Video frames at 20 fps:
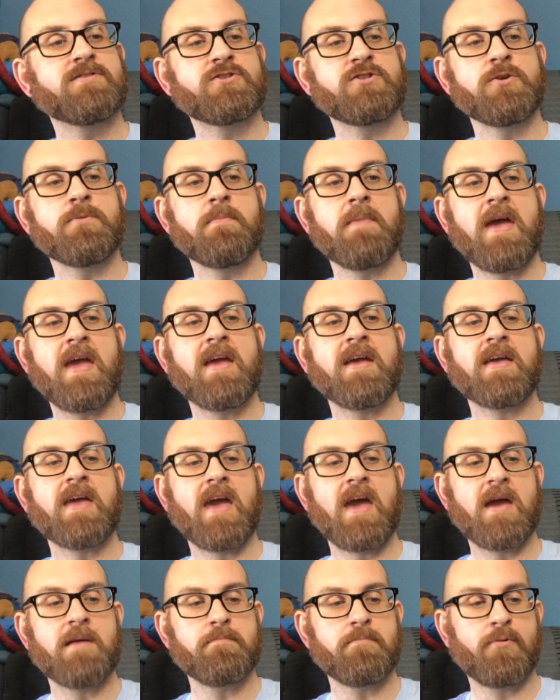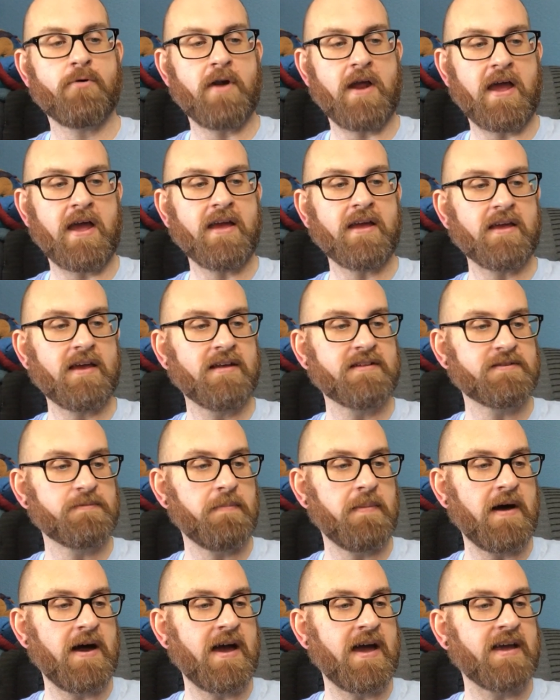to Make and Break. It's
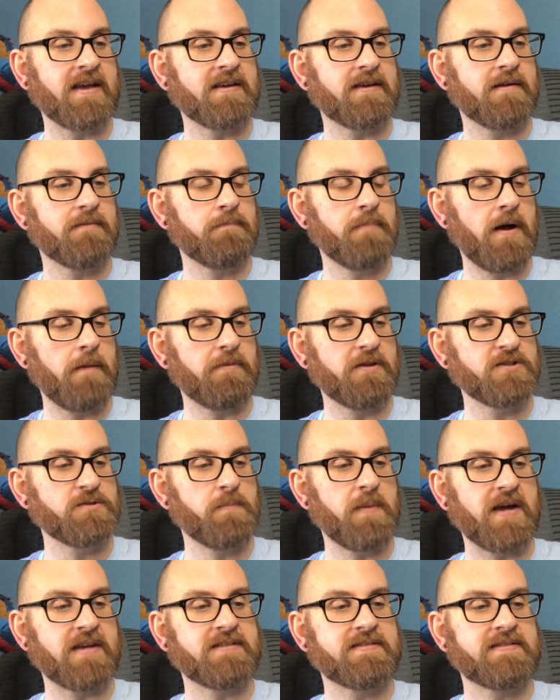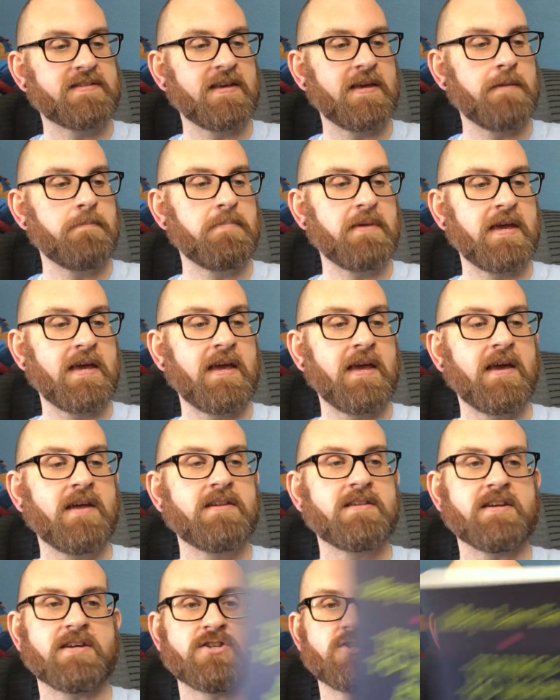published by CB
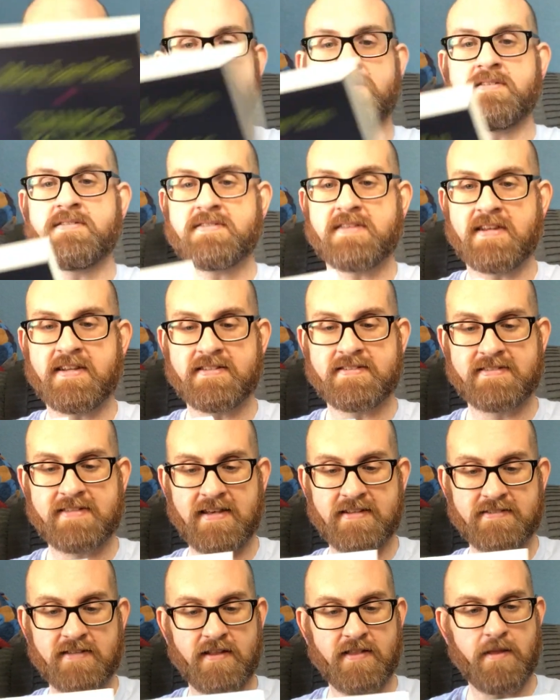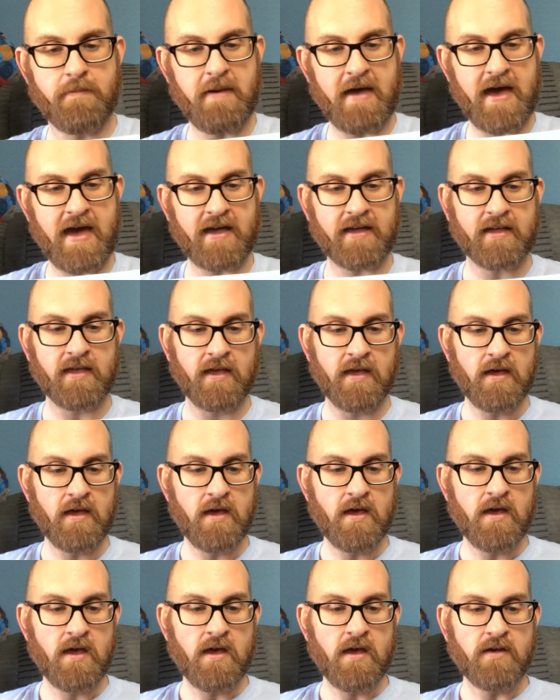Editions, and it says on the back,
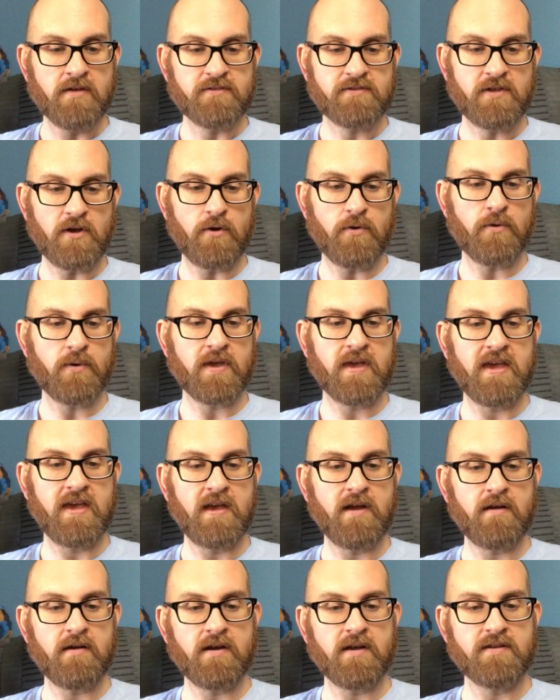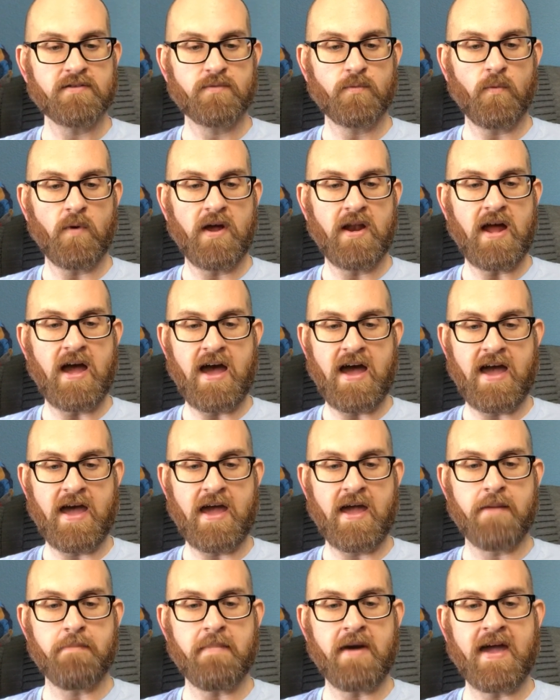"So here is what
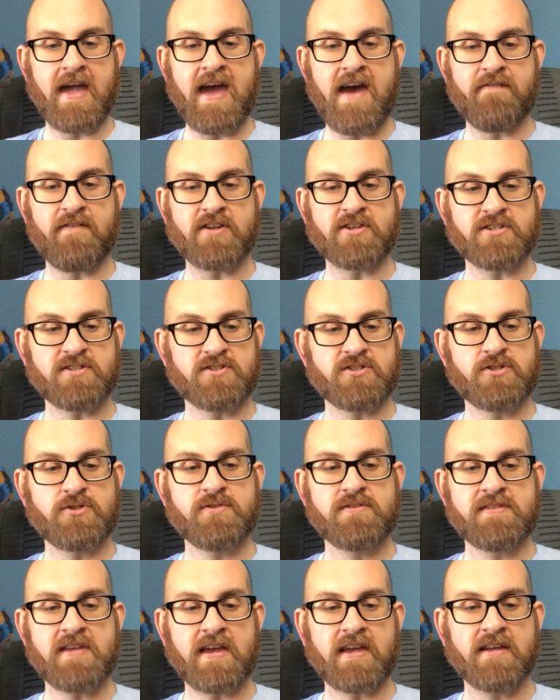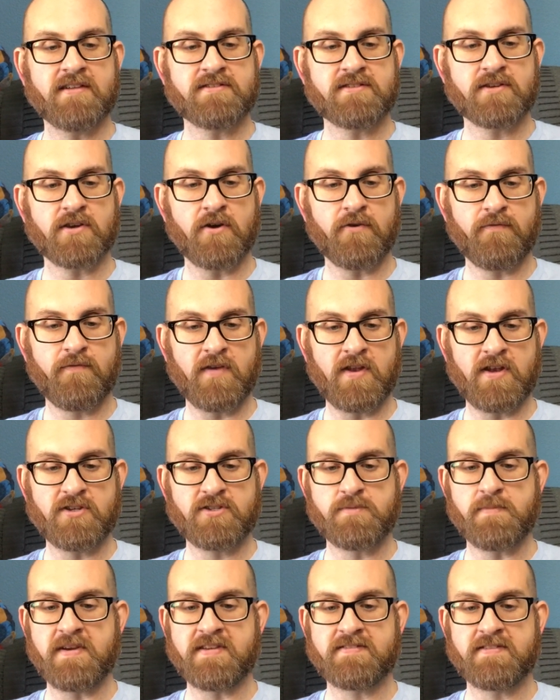my having just 2 seconds ago
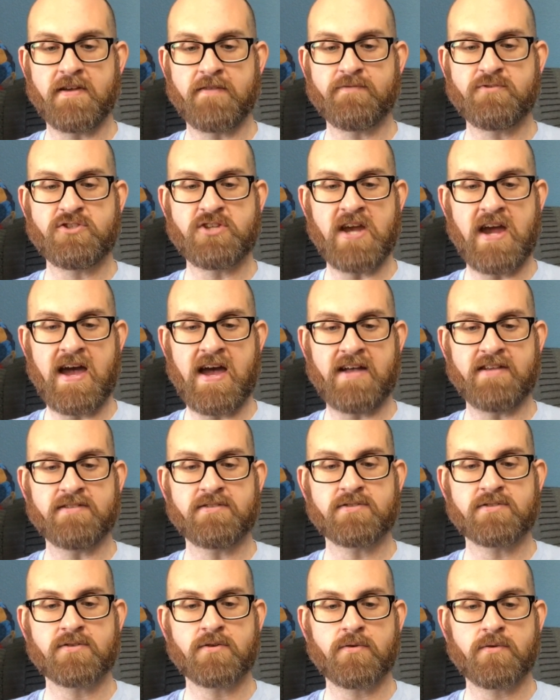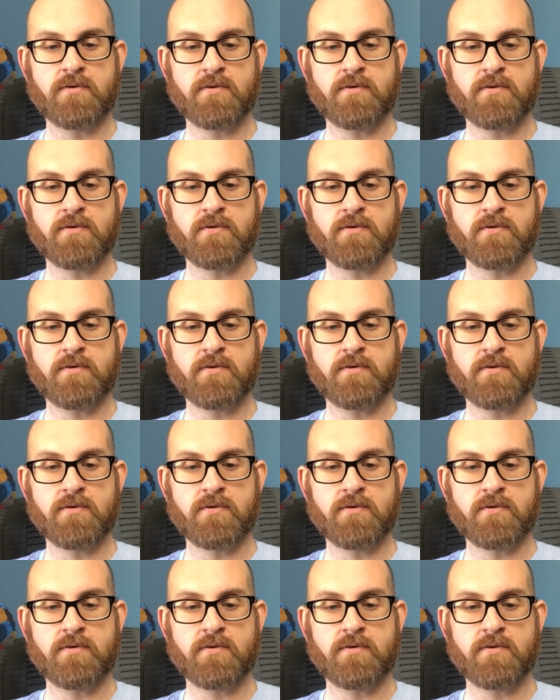finished myself jazz,